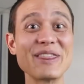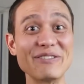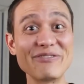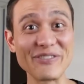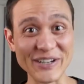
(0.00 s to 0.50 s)

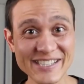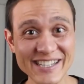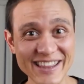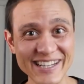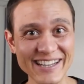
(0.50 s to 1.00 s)
The
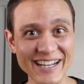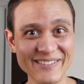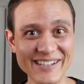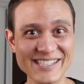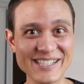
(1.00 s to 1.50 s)
first thing that
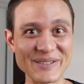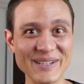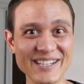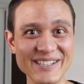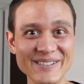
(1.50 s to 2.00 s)
I want to share
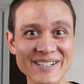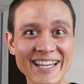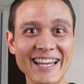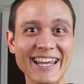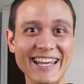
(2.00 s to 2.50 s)
with you
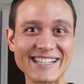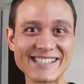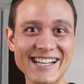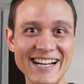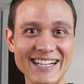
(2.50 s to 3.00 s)

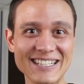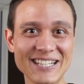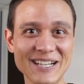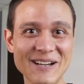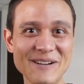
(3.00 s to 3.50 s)
is
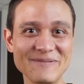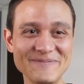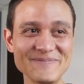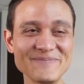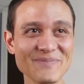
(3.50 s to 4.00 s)
that,
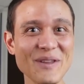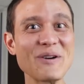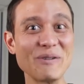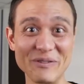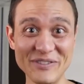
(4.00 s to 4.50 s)

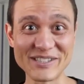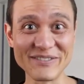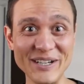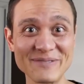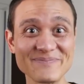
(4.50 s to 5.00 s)
well, first
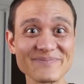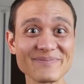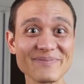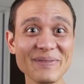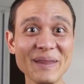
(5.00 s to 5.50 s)
of all,
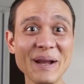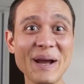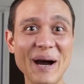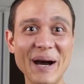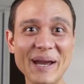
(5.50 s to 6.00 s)

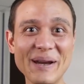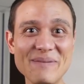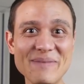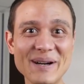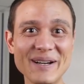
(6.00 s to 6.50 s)
I
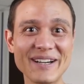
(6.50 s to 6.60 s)
am